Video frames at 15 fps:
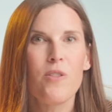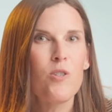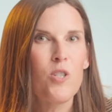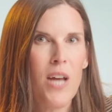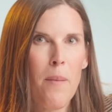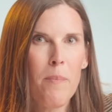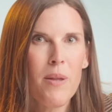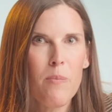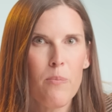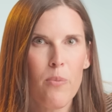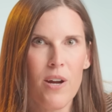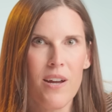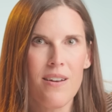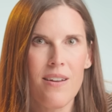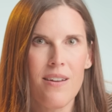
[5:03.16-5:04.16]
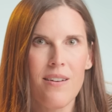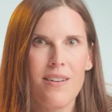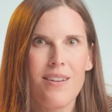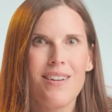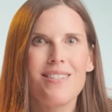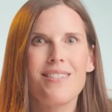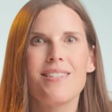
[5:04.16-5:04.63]
your template branded,
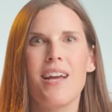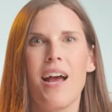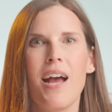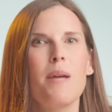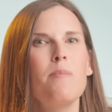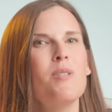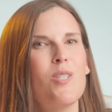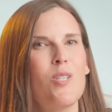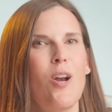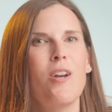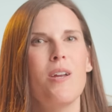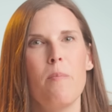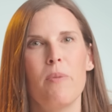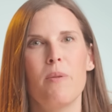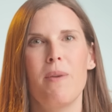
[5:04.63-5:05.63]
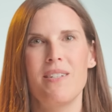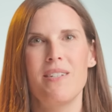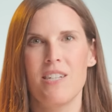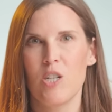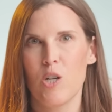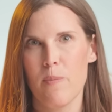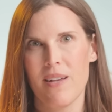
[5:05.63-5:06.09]
it's time to start
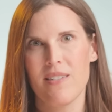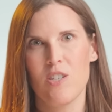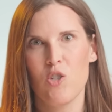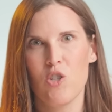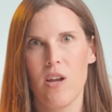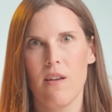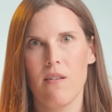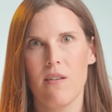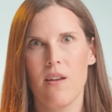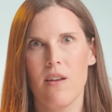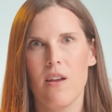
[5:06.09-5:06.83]
implementing your messaging.